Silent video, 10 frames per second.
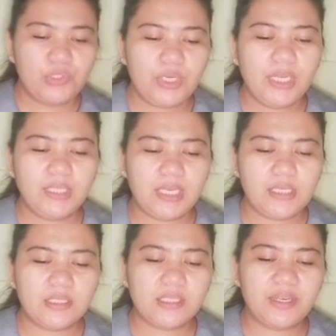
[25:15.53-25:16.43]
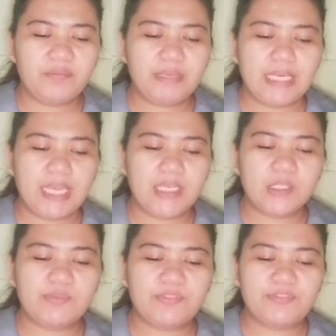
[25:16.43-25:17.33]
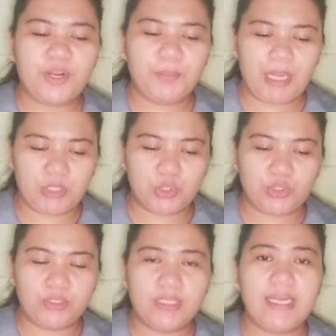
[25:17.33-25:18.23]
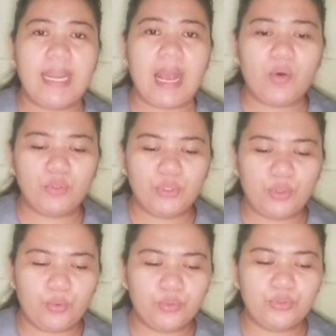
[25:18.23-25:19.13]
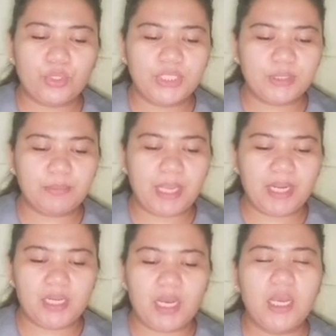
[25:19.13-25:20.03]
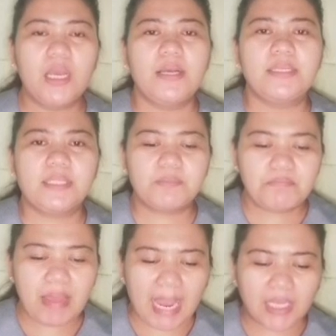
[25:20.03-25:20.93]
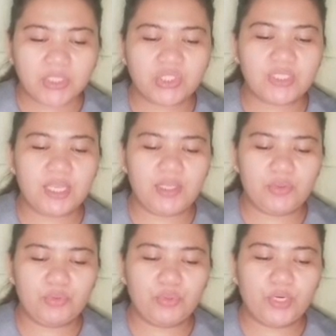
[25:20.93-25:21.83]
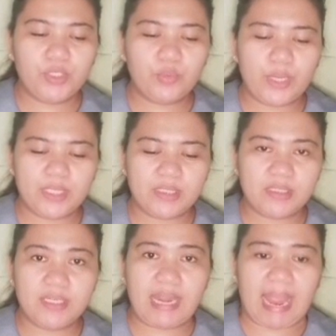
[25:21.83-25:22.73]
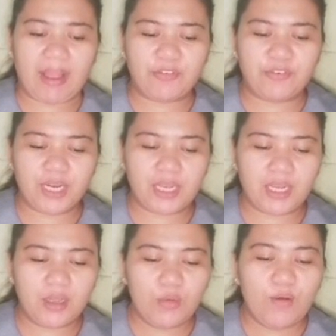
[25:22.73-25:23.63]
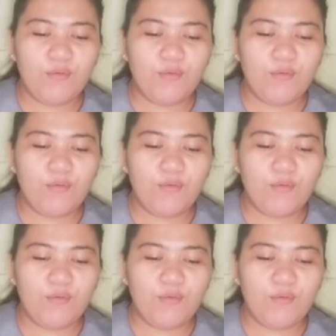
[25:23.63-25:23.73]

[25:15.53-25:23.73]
During the history of Pangaea's formation, the now known North America smashed into northwestern Africa,